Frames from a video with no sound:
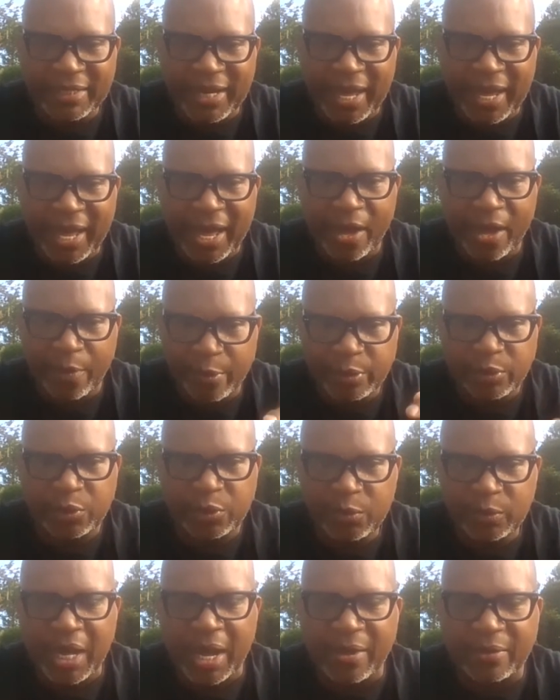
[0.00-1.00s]
now in
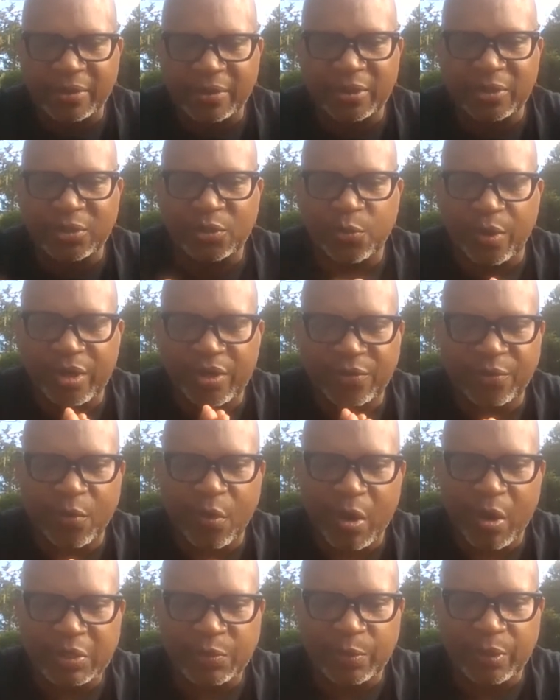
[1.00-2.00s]

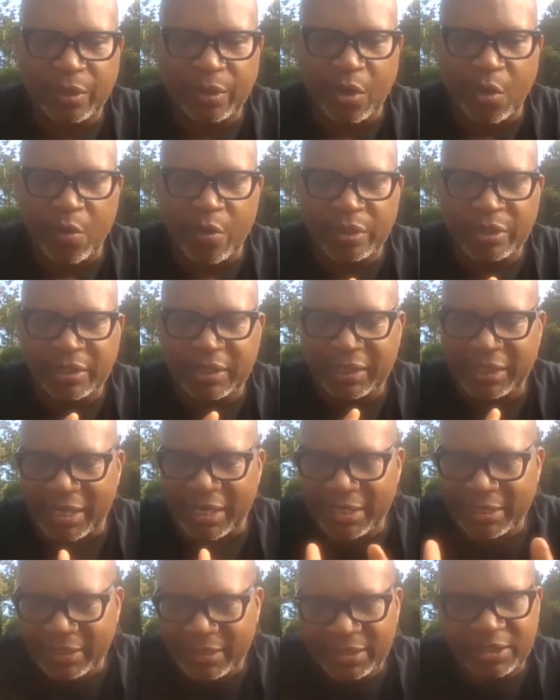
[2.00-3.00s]
2024 as we're going to the
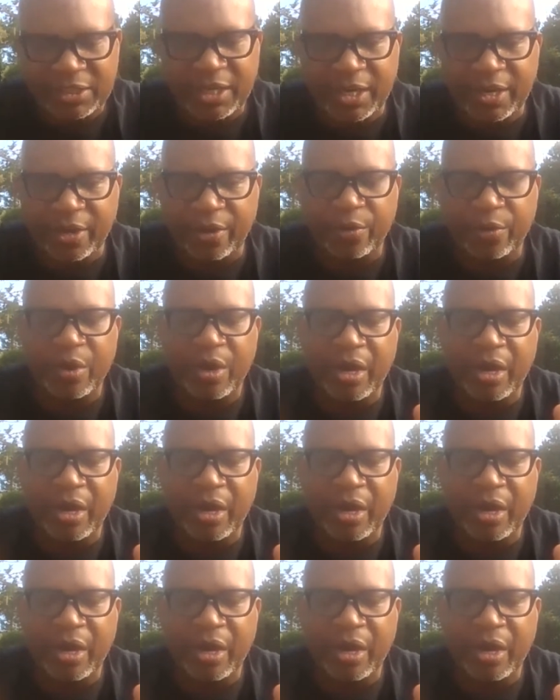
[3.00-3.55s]
end of this year,